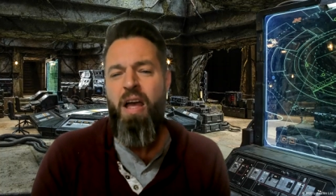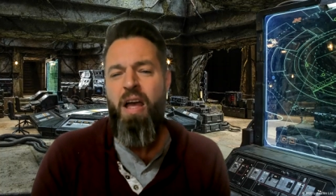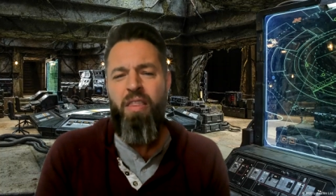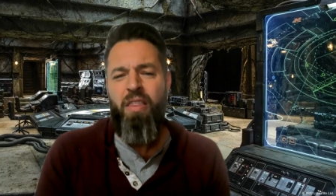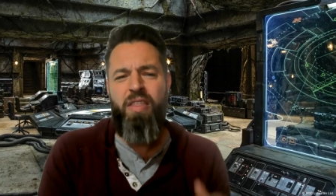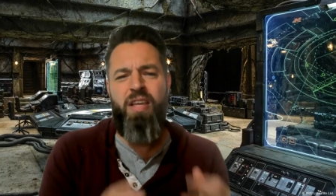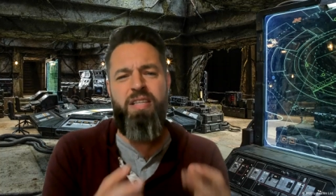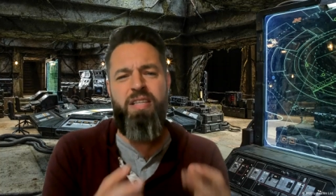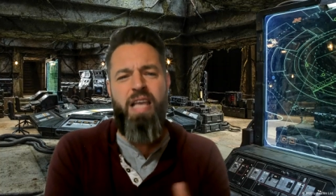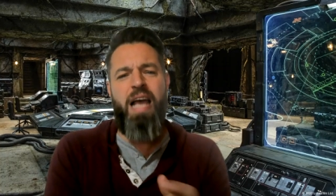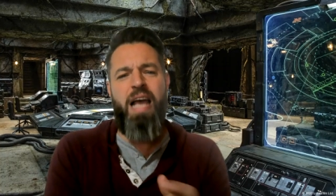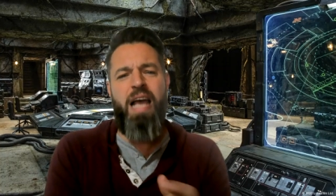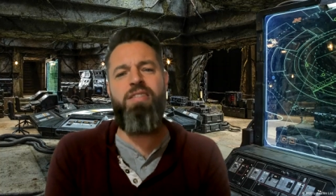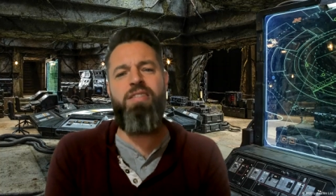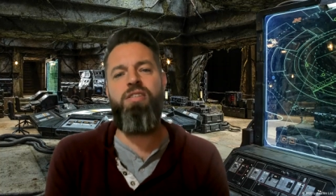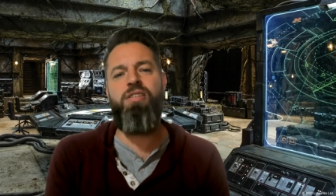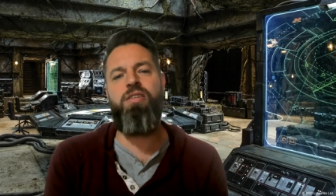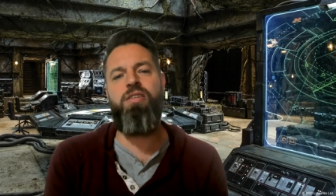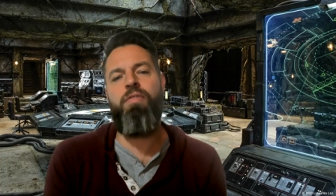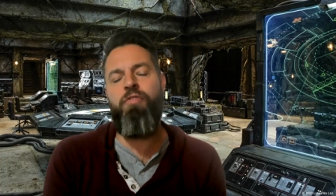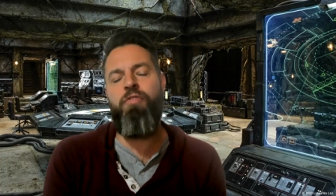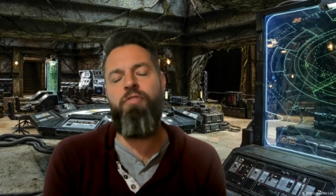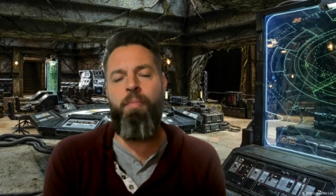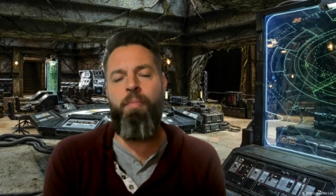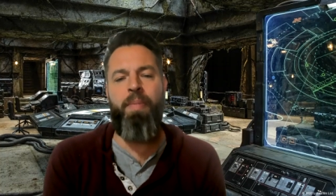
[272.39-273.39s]
these guys
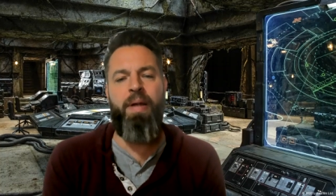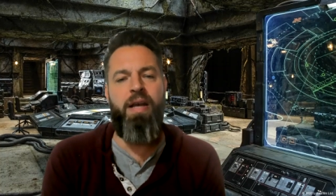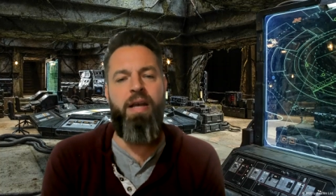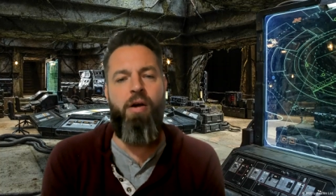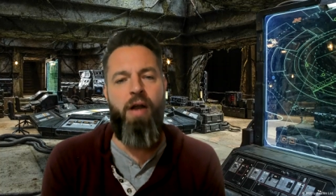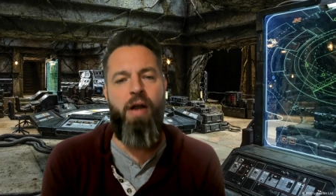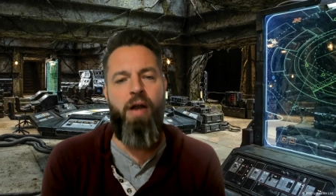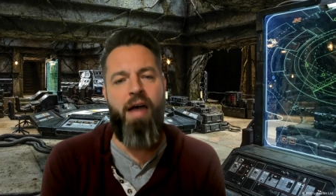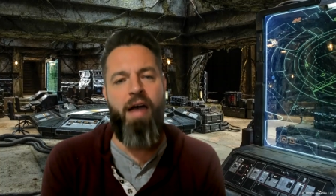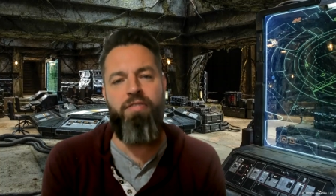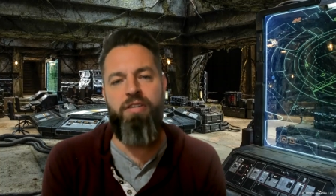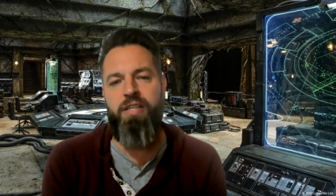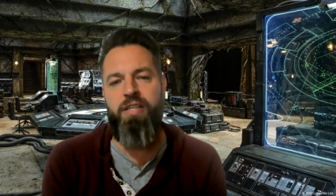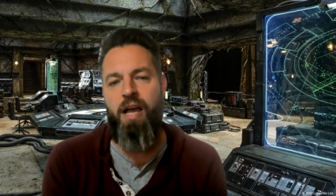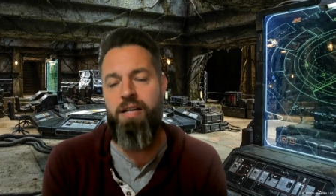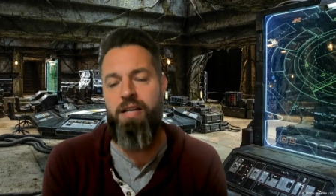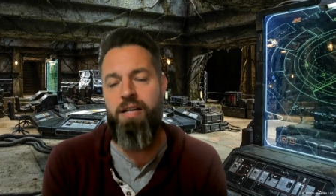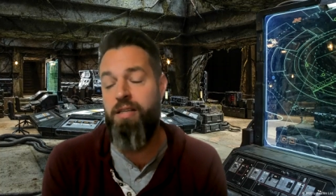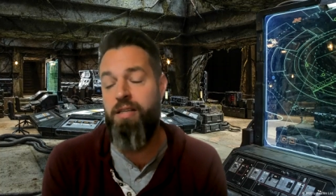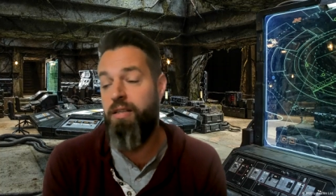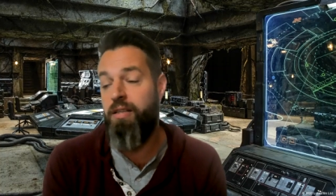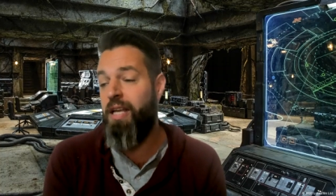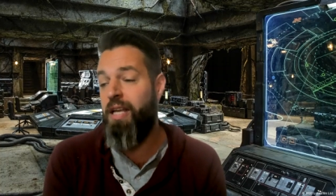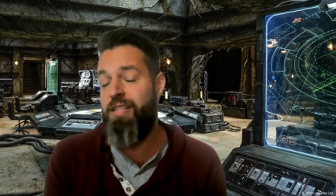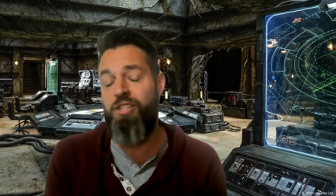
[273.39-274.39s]
from be known
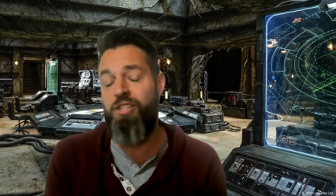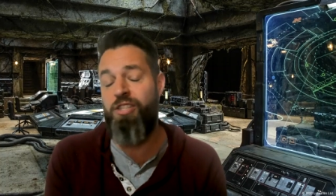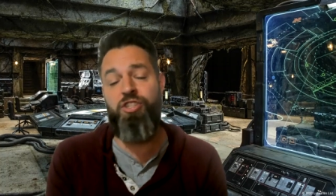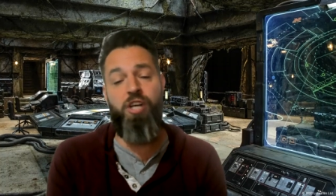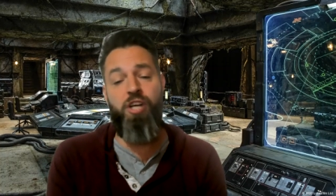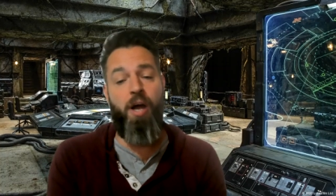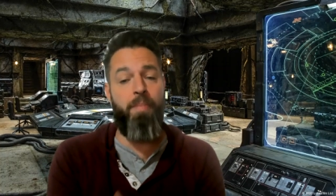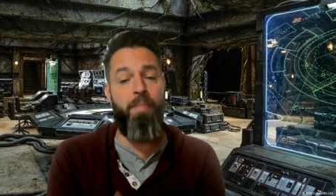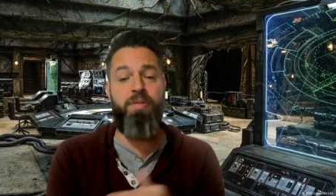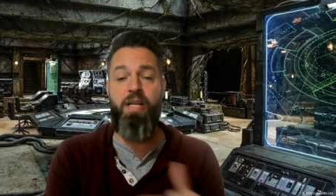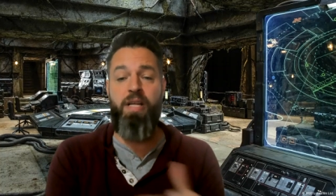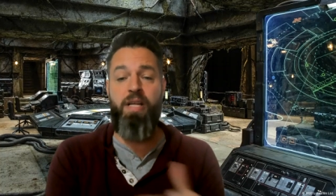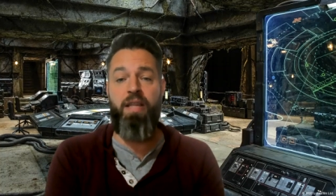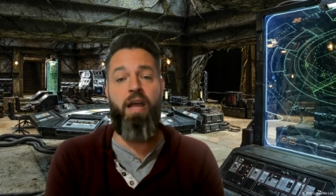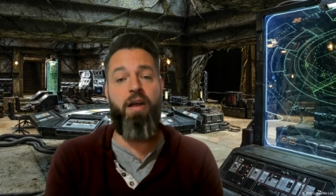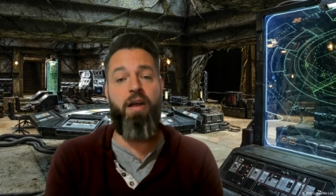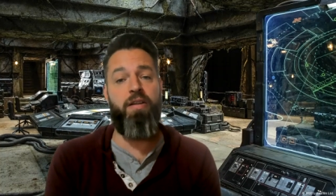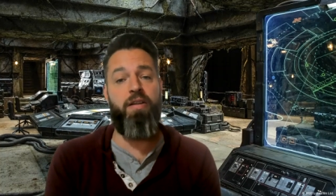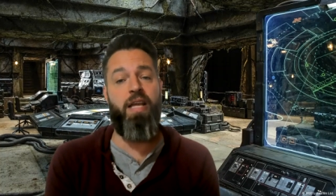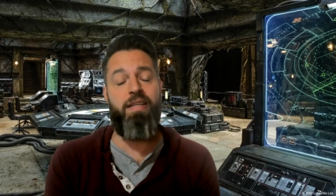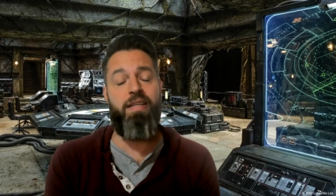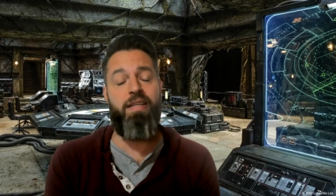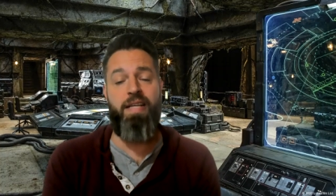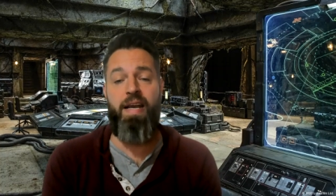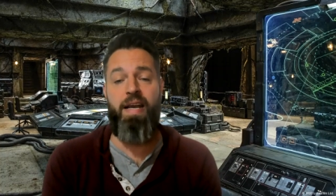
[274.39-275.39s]
advertising they just jumped in there
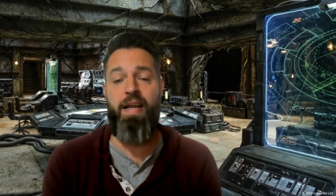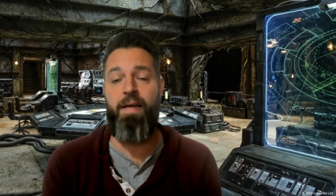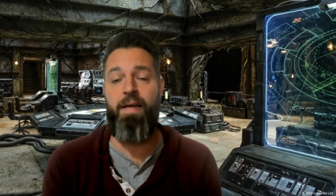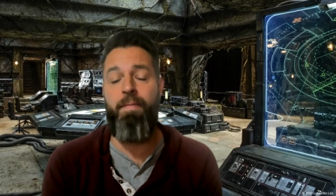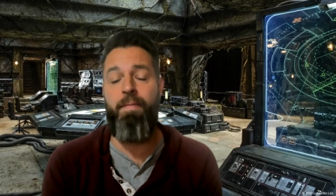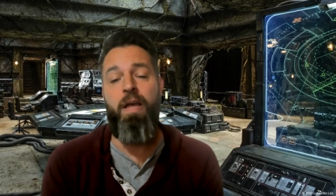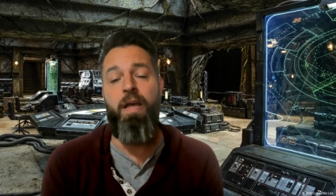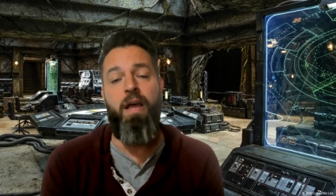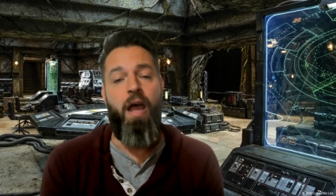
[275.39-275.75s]
and they did it